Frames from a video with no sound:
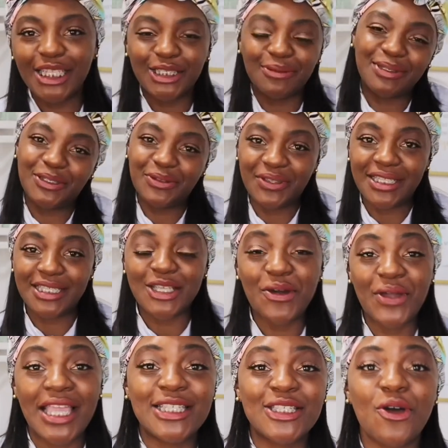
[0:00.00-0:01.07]
to be doing this.
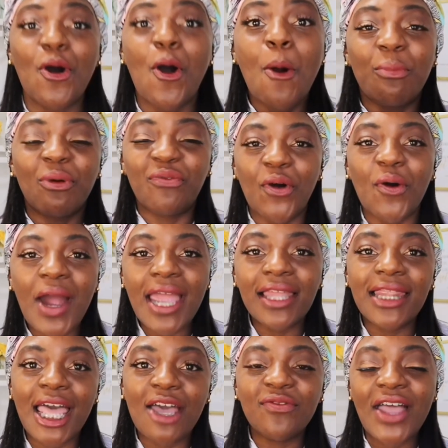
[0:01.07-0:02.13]
Okay, so before I
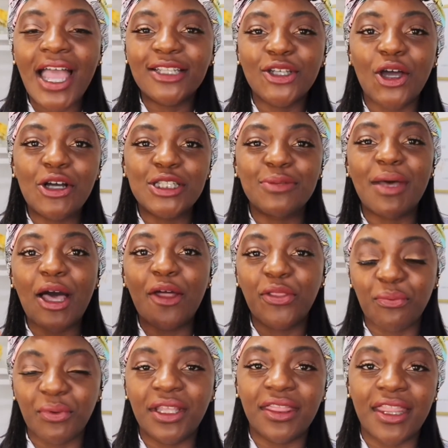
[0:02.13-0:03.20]
left, I talked about
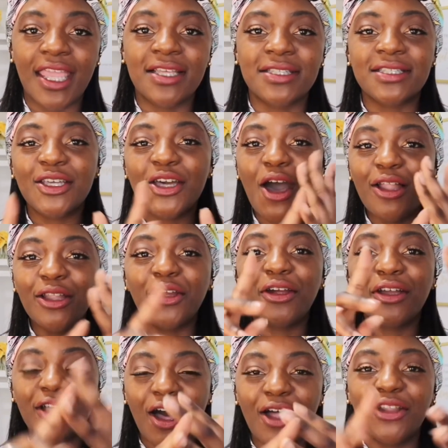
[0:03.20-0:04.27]
3 things:
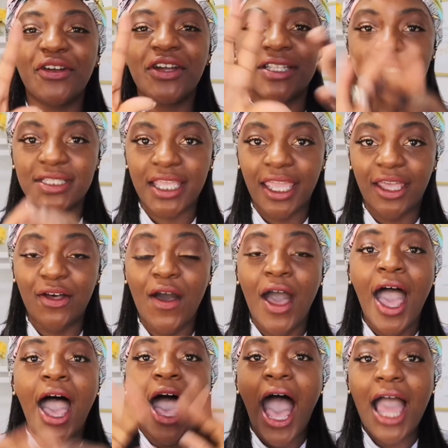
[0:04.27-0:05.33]
color, and scale.
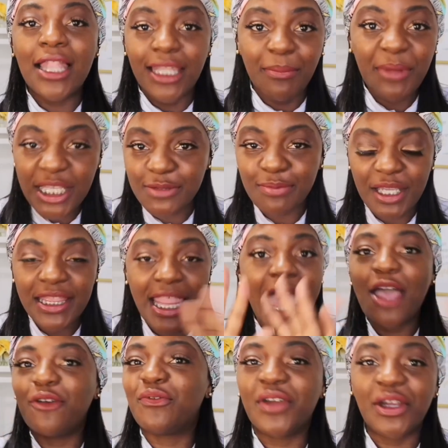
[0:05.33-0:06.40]
Let me explain
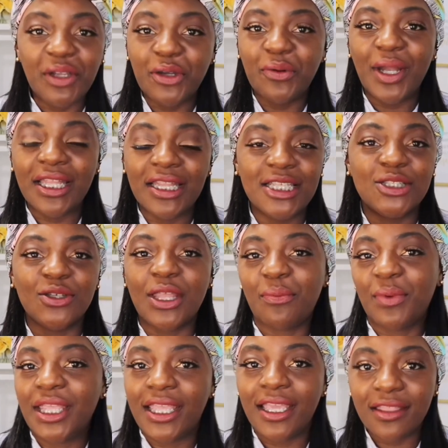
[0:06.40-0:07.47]
that very quickly so that we
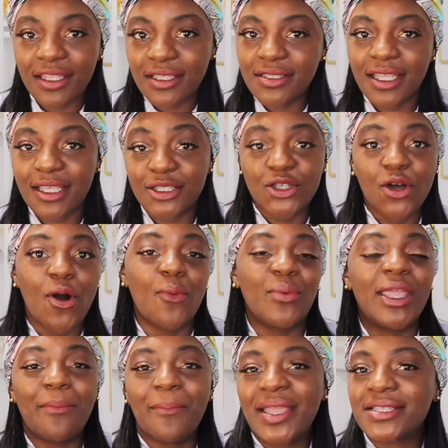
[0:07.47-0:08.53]
can get these things going. We
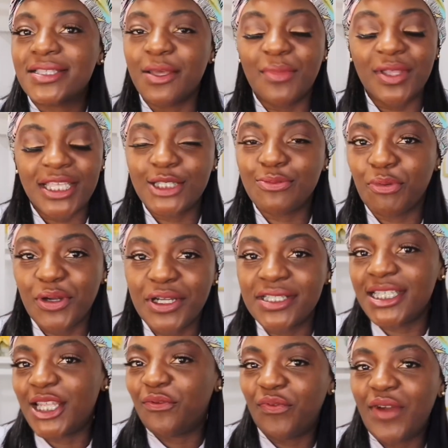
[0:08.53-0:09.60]
can mix some of these prints
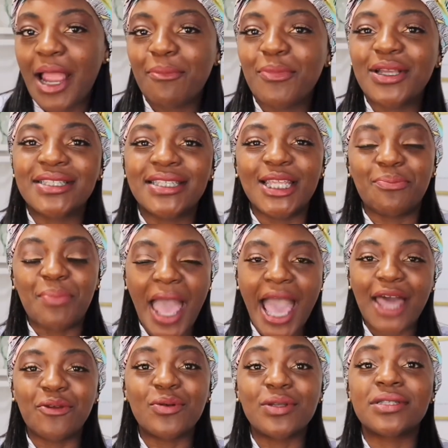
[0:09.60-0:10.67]
and fabrics and
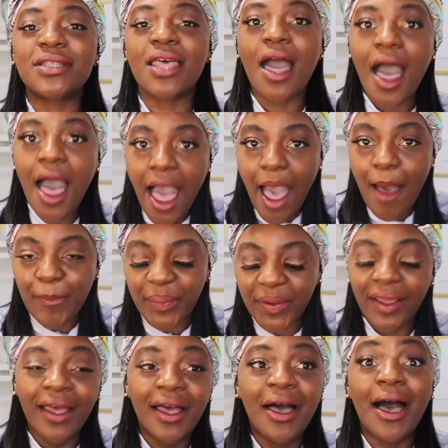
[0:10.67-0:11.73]
patterns up.
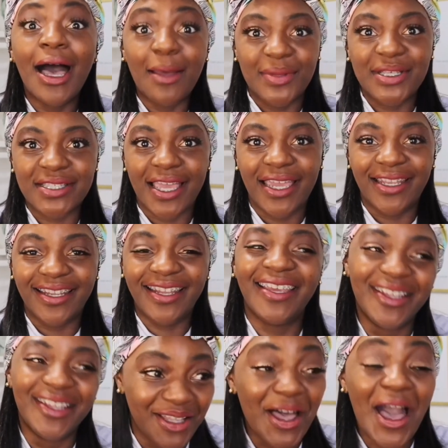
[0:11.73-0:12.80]
I'm excited.
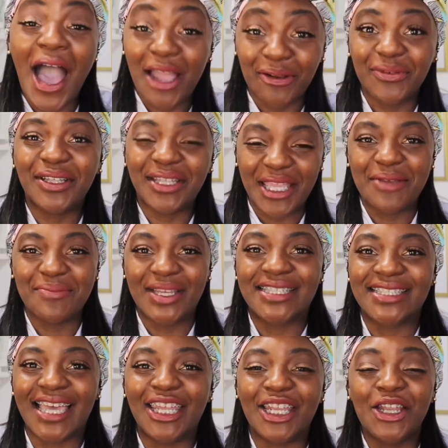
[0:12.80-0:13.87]
I really am
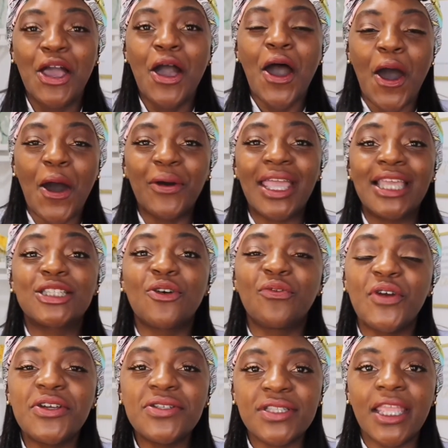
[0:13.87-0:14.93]
excited. Okay, so
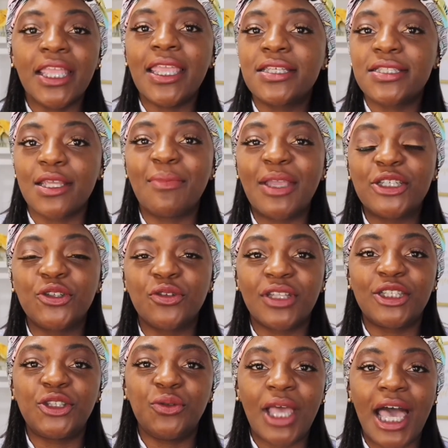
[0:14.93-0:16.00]
first thing is to make sure
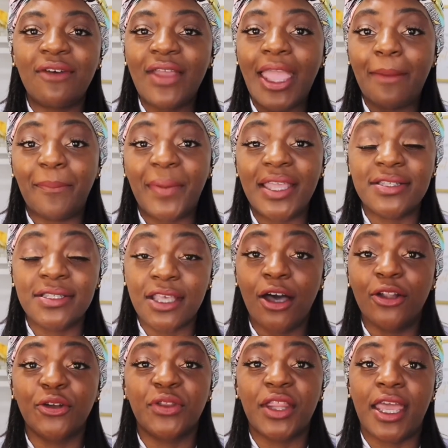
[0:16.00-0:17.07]
that you have a base
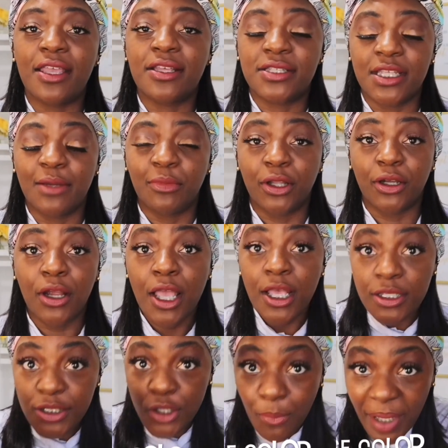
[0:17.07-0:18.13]
color that is similar.
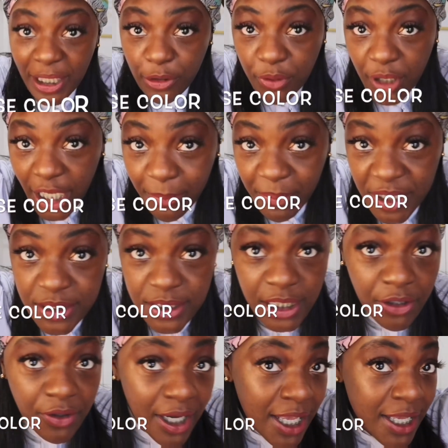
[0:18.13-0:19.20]
So my little headpiece
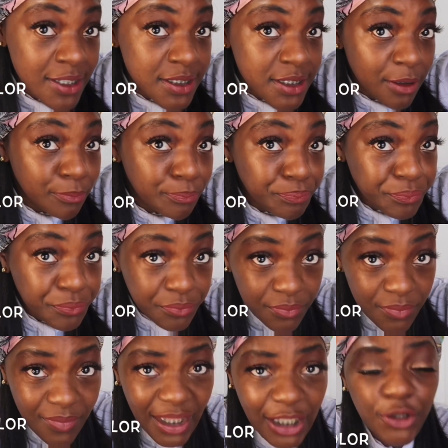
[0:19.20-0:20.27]
here has some
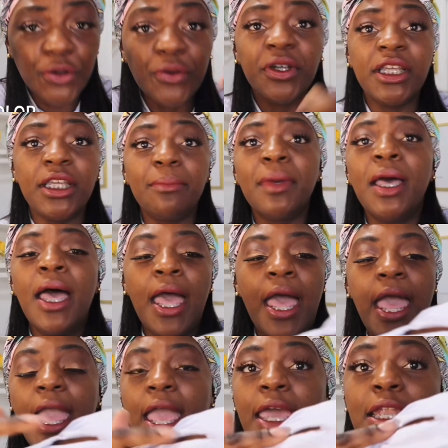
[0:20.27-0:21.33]
cream
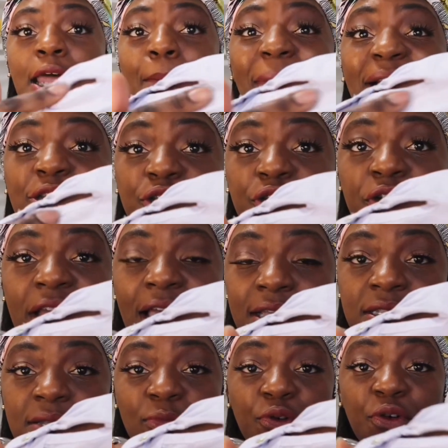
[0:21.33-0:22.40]
and my shirt has
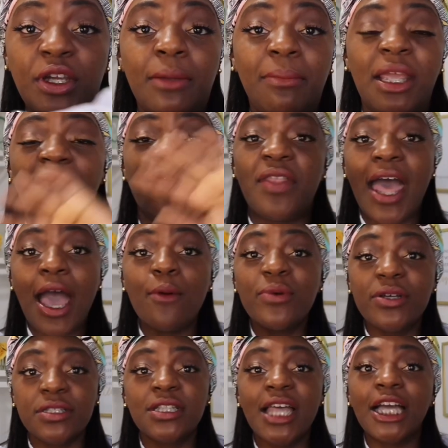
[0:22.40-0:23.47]
some cream. If that
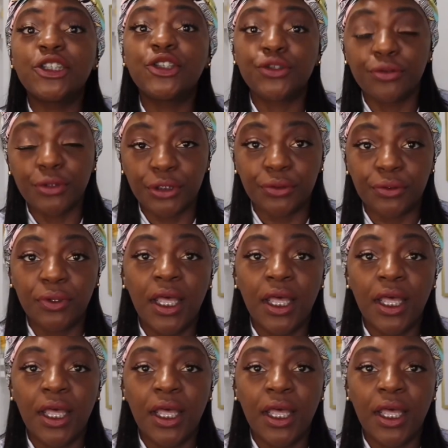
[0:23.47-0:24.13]
was not true,